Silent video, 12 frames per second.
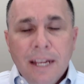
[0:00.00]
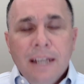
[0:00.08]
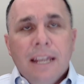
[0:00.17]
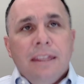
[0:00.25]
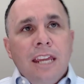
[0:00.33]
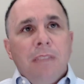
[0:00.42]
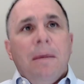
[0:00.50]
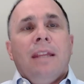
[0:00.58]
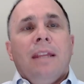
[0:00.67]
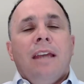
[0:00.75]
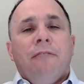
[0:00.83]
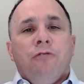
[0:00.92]
Now think about
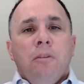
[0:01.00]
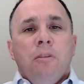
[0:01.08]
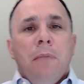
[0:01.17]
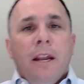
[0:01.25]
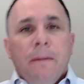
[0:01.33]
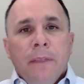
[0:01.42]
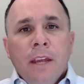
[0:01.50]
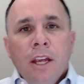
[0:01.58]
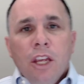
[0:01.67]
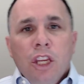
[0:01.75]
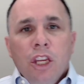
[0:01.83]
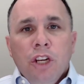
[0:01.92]
that for a minute.
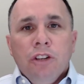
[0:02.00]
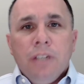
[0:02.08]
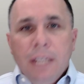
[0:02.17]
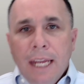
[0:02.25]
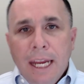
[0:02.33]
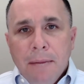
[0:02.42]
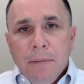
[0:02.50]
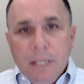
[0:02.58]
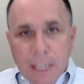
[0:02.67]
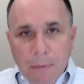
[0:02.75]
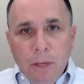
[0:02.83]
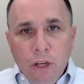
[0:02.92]
Your team, the
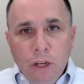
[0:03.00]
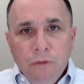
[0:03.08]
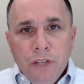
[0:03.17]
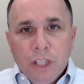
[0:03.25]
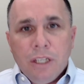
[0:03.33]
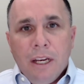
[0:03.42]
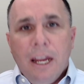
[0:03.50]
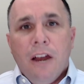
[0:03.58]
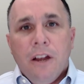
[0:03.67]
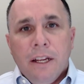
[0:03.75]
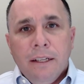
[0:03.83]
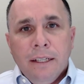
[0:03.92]
team that you've just
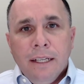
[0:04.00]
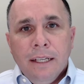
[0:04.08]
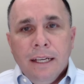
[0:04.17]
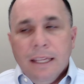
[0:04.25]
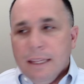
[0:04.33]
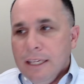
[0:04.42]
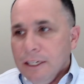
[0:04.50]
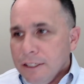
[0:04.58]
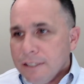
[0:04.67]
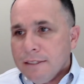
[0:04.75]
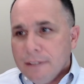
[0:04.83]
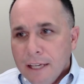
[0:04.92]
inherited,
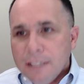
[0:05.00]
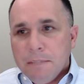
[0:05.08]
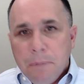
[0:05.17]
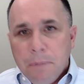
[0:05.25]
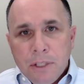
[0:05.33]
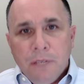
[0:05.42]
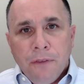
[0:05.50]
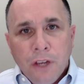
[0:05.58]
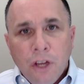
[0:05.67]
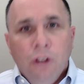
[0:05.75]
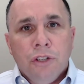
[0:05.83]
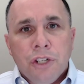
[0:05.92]
there's a specific
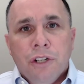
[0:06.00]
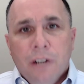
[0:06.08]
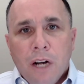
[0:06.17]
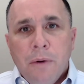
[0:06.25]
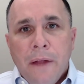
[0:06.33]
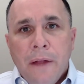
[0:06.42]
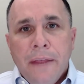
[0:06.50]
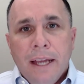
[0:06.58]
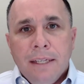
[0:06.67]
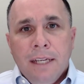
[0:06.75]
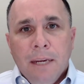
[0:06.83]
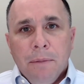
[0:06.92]
culture around that
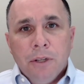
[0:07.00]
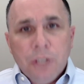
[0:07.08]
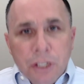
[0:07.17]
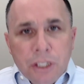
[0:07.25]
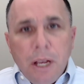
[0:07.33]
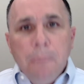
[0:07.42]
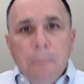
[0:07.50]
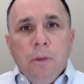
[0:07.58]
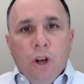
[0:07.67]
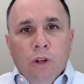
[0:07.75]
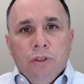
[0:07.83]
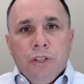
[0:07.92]
team. There's a
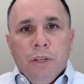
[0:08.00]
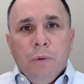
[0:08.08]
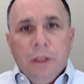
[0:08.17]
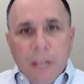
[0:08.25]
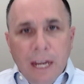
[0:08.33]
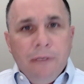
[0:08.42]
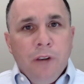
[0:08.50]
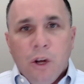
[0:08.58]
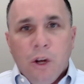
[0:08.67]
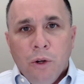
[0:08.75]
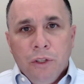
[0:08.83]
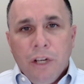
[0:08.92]
subculture within
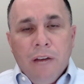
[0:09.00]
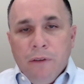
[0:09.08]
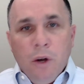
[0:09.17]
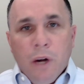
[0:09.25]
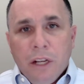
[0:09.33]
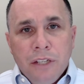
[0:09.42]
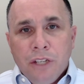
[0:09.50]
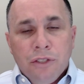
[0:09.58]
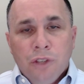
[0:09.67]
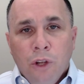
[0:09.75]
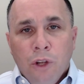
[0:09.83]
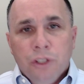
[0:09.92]
every organization's
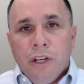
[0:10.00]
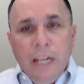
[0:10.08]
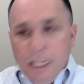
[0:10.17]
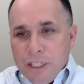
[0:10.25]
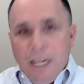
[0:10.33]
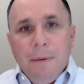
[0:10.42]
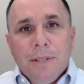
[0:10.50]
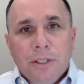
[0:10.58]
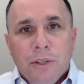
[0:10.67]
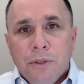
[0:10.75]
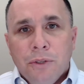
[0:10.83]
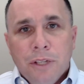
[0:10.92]
culture. Each team has
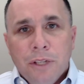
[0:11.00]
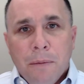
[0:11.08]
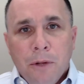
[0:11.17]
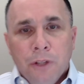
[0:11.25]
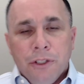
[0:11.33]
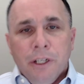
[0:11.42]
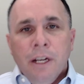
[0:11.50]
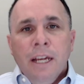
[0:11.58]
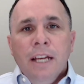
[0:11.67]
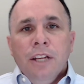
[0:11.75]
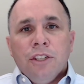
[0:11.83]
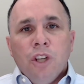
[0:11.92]
its own subculture.
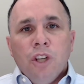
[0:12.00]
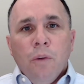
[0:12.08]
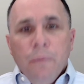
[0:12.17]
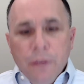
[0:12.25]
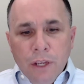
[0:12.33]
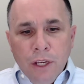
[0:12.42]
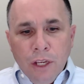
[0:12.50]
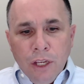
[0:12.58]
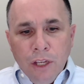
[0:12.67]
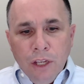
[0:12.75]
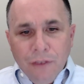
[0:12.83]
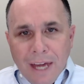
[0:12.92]
So
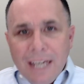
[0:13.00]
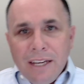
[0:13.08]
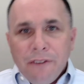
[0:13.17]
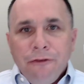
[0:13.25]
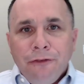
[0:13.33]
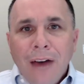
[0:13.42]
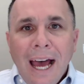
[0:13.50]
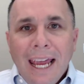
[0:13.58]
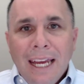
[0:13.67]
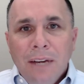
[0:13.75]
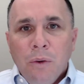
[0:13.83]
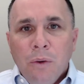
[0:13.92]
you've got to
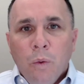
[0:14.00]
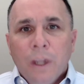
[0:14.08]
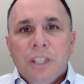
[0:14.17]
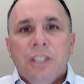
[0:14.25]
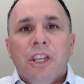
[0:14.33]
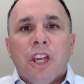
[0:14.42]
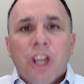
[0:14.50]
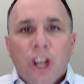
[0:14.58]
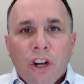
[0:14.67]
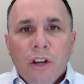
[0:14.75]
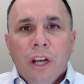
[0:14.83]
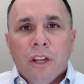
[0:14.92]
define what's the
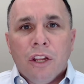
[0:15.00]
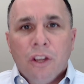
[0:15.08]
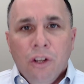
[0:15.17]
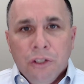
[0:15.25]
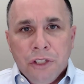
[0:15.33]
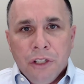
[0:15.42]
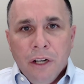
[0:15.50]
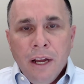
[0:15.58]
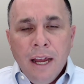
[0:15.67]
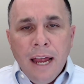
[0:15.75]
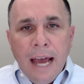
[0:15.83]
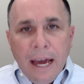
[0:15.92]
current culture.
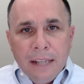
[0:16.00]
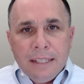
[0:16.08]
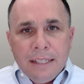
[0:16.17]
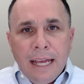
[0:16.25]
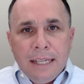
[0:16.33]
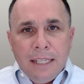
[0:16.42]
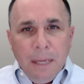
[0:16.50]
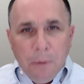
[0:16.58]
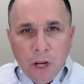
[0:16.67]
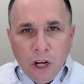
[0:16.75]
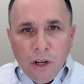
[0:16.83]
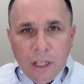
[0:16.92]
How does that team
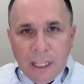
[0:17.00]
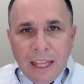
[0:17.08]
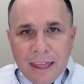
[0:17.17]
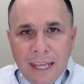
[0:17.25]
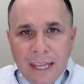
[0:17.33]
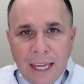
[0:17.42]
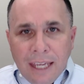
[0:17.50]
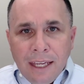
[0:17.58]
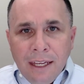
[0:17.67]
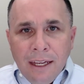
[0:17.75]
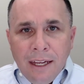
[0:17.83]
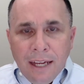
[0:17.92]
currently think?
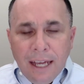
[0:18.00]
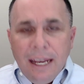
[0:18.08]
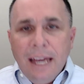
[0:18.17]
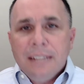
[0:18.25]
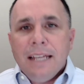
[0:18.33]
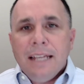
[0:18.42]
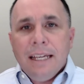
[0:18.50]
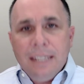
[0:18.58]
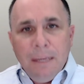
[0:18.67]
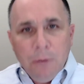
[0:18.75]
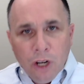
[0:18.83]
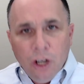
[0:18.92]
And how does that
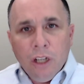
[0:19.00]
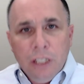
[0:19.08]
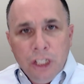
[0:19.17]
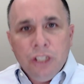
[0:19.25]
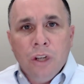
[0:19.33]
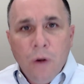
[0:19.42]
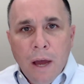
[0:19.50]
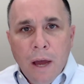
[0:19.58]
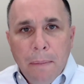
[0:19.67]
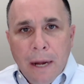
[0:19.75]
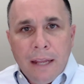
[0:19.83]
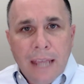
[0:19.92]
team currently show up?
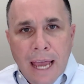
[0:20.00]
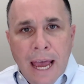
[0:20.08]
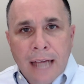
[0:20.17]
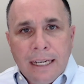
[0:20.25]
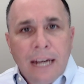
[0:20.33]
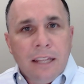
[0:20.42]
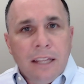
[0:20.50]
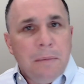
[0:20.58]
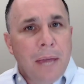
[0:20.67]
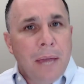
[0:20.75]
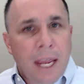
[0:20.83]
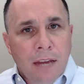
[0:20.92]
How do they act? How do they
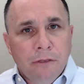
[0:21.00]
behave?